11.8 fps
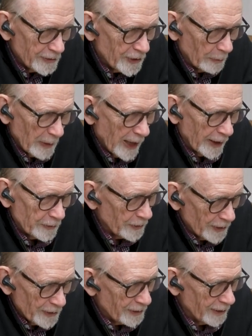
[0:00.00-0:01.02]

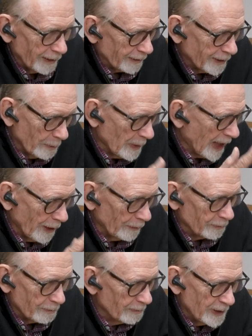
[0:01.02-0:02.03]
Sumatras, they'll come out
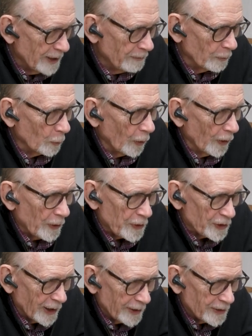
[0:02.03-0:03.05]
even worse,
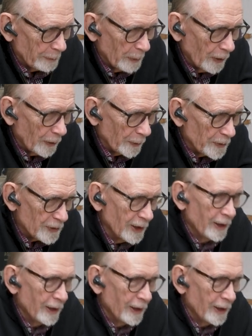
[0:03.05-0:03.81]
I suppose.